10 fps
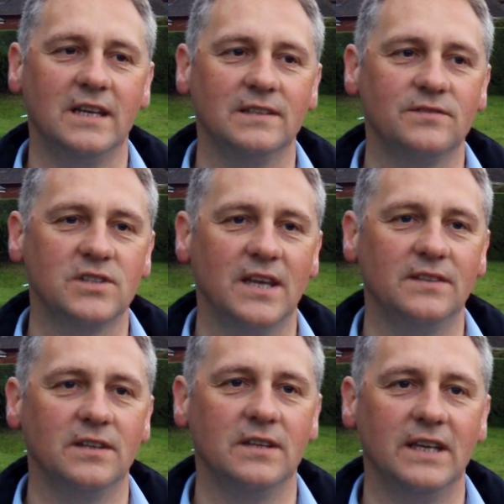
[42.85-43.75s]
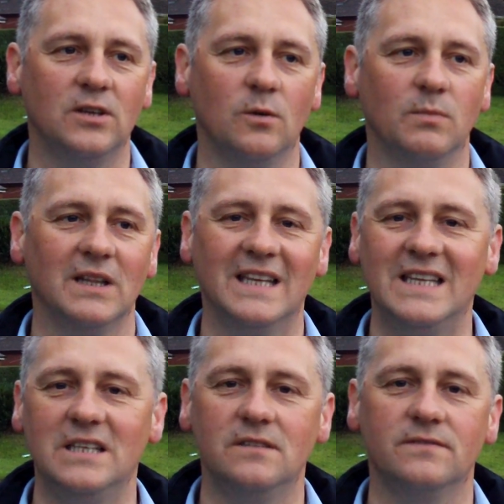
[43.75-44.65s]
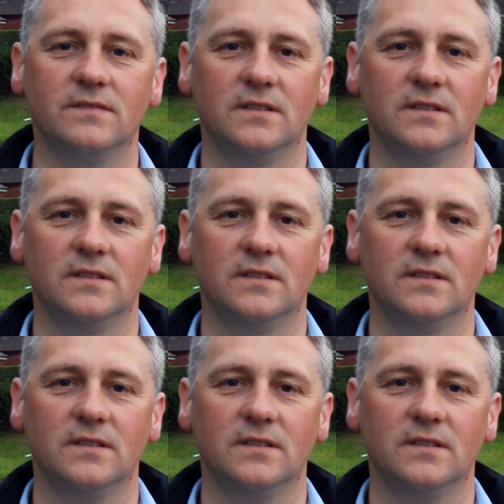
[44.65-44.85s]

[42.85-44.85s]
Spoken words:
and they've said that they don't believe